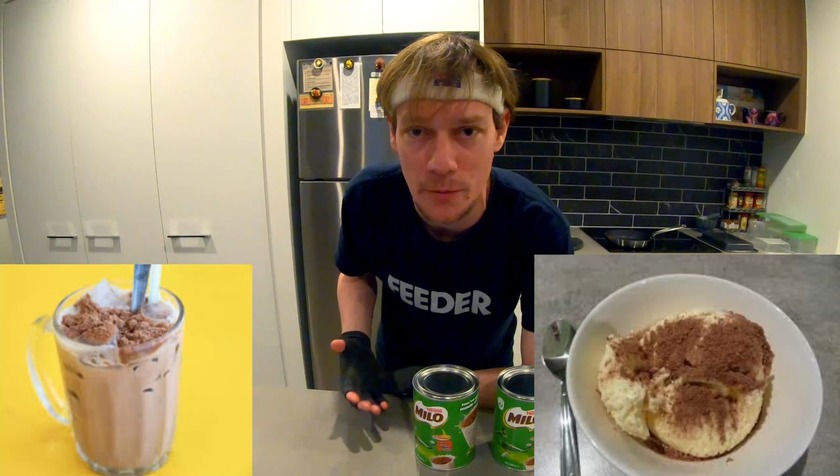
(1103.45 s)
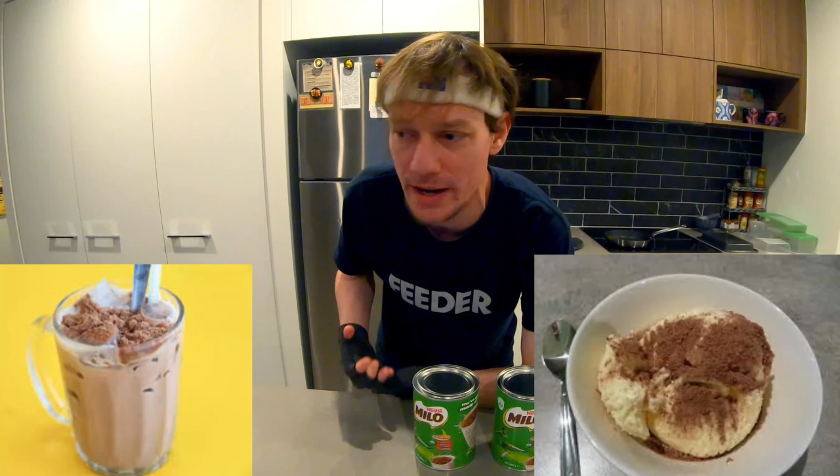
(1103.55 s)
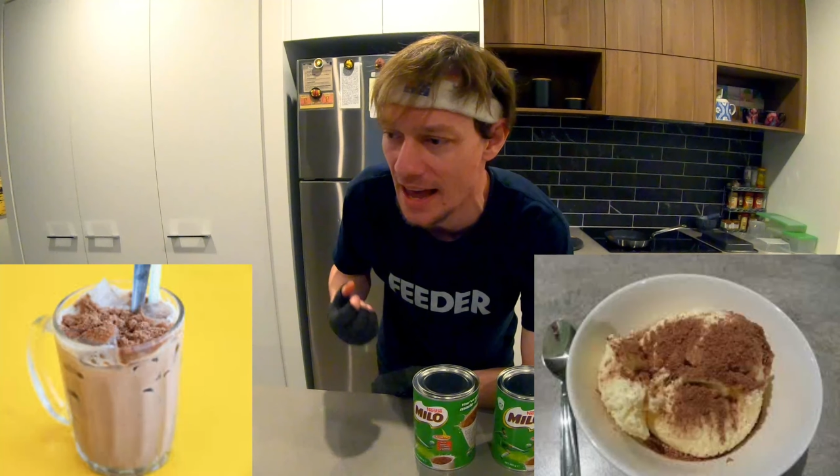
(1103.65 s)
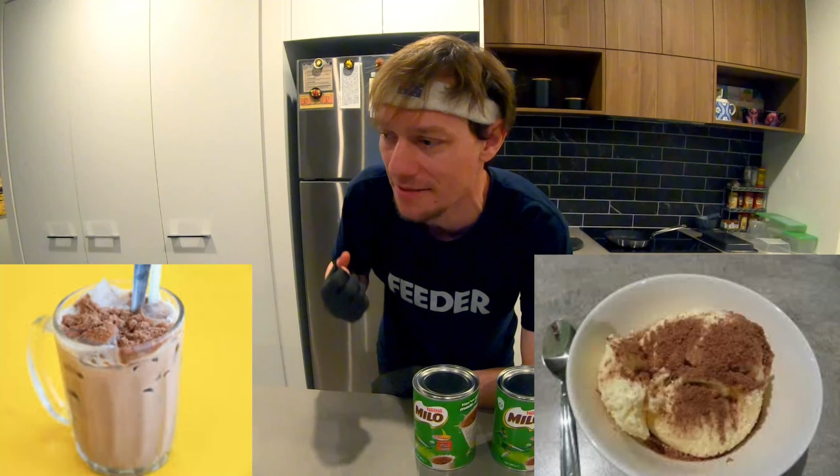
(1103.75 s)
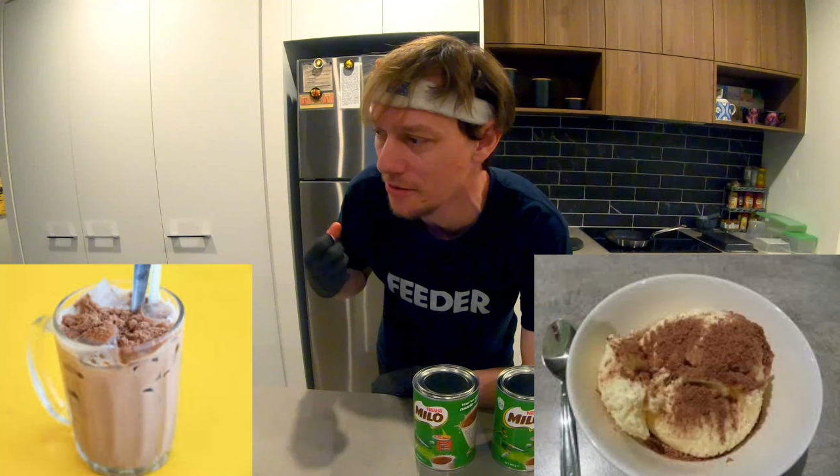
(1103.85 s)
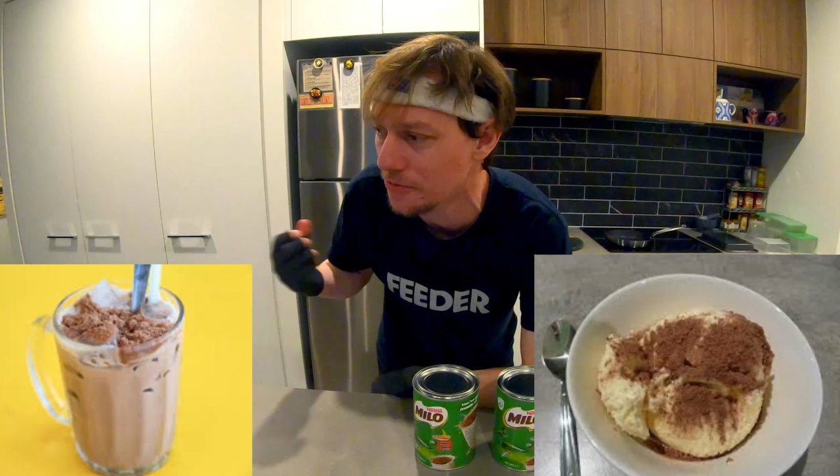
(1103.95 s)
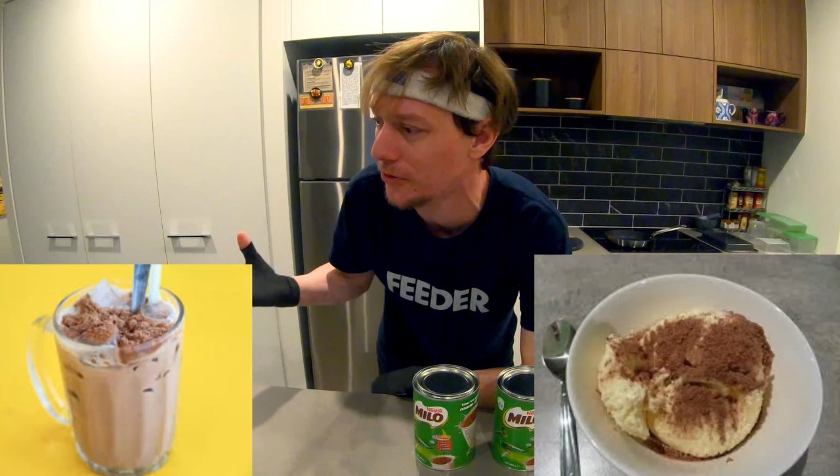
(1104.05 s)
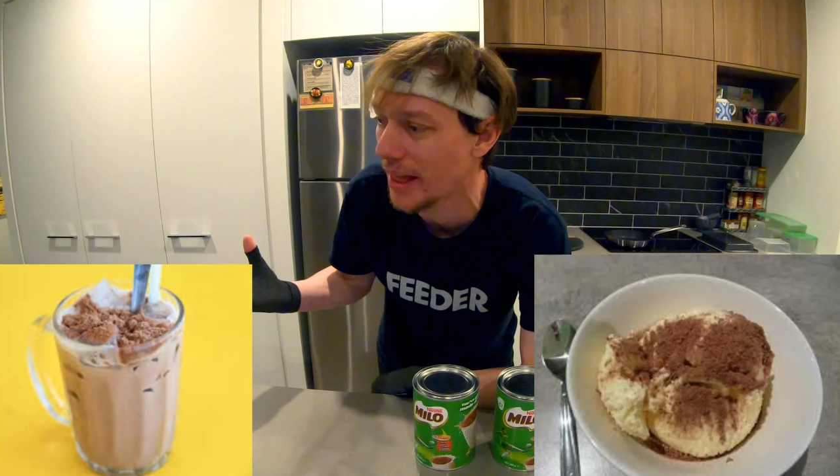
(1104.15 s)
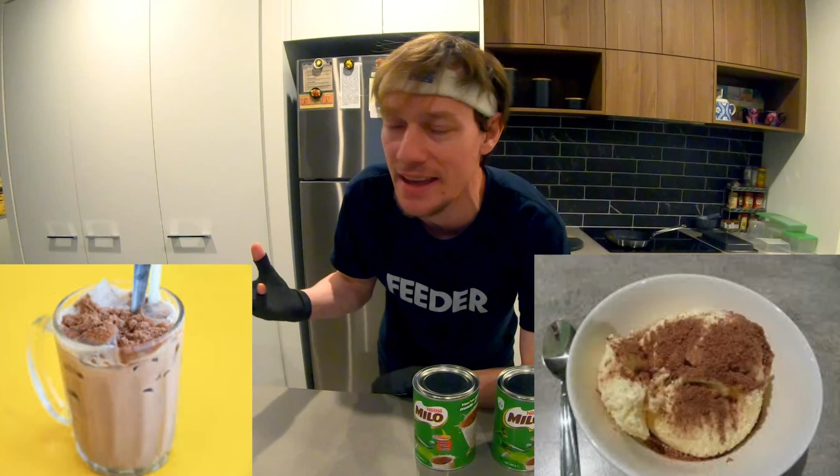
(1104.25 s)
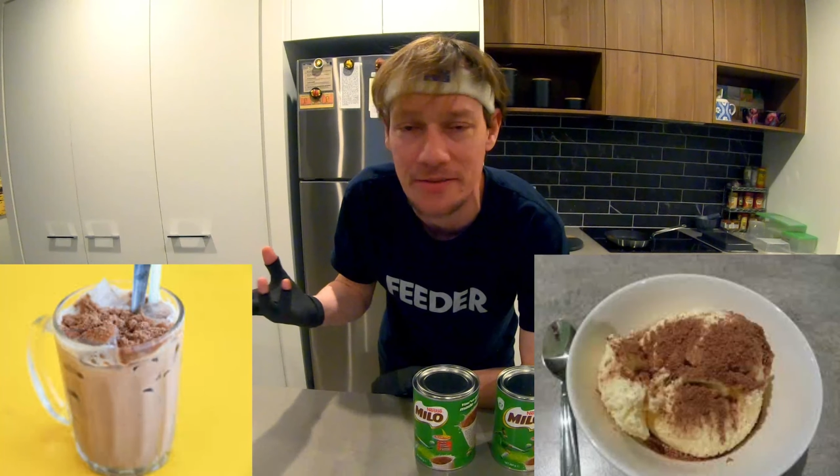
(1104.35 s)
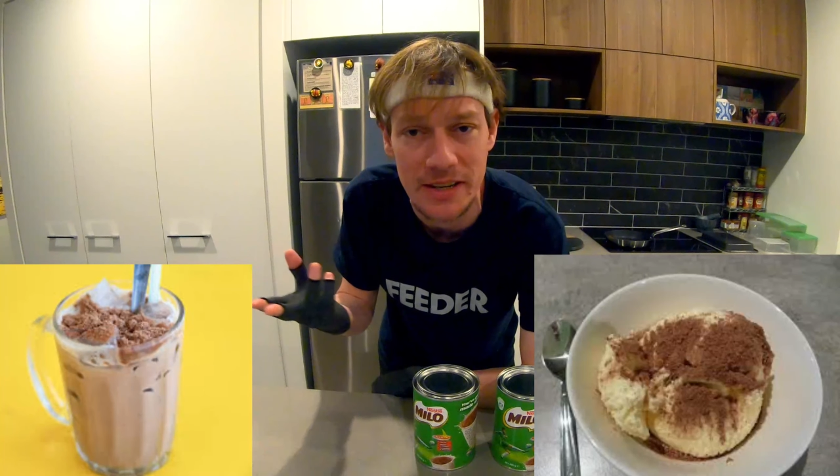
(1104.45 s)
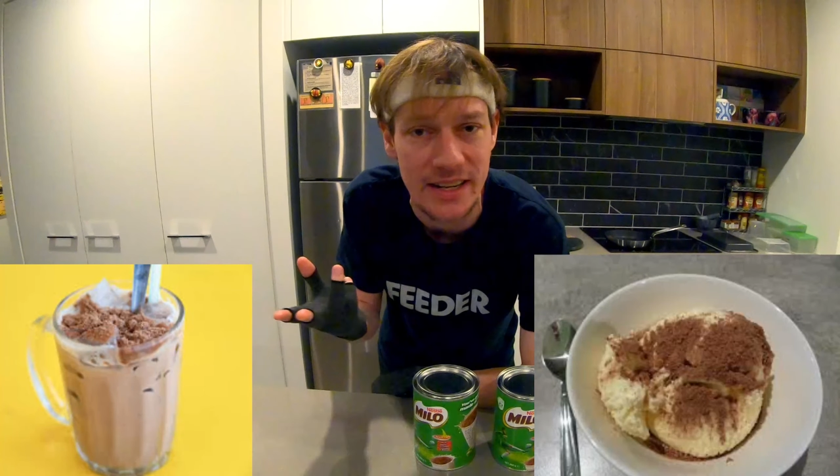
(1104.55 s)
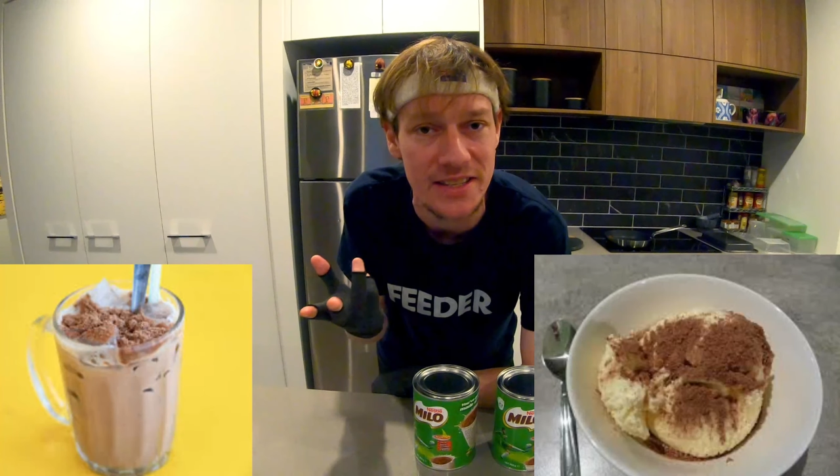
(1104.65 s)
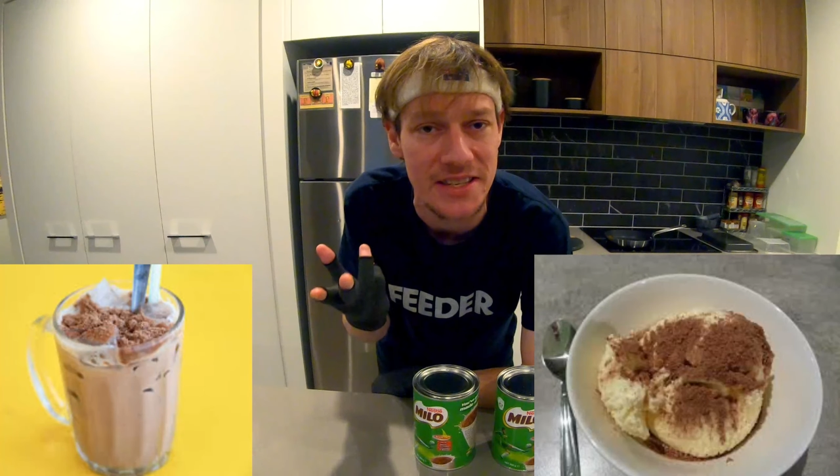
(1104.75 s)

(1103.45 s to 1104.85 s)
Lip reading: we have it flavored in